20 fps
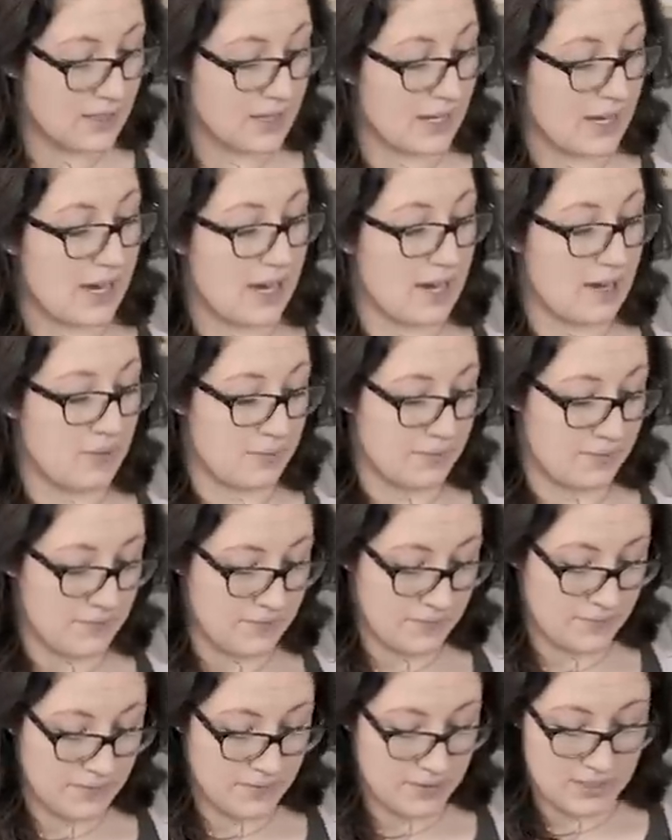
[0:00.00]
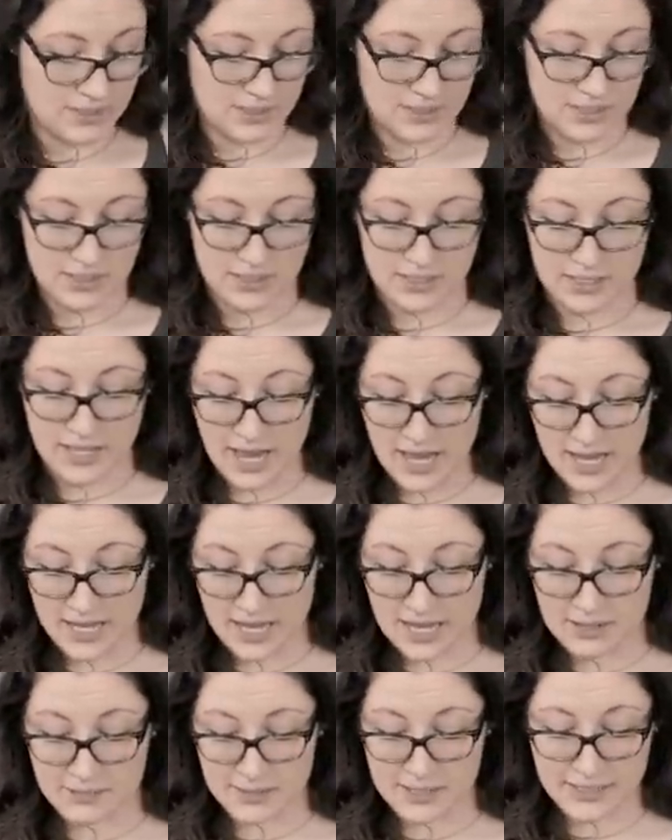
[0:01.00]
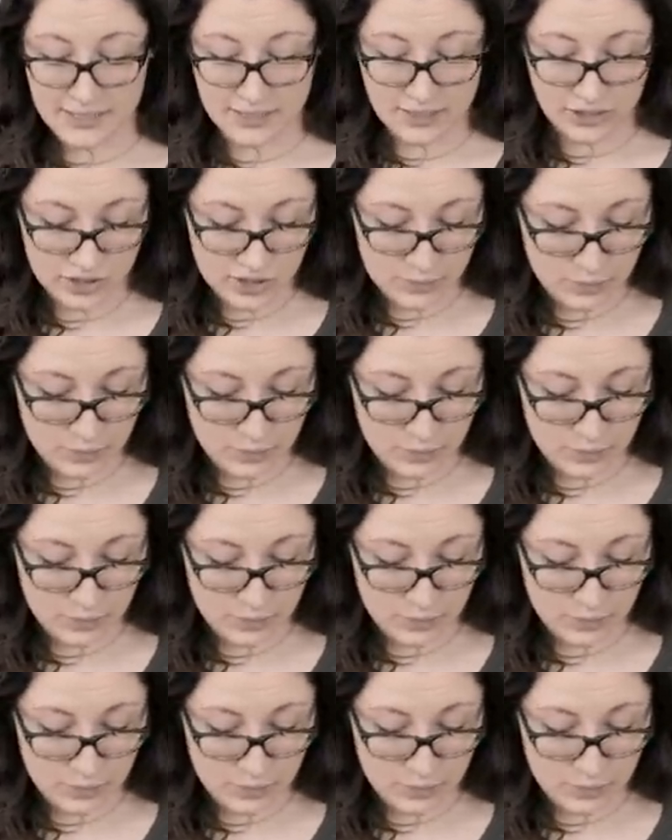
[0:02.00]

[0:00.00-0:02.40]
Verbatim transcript: Um, yeah, I mean, it looks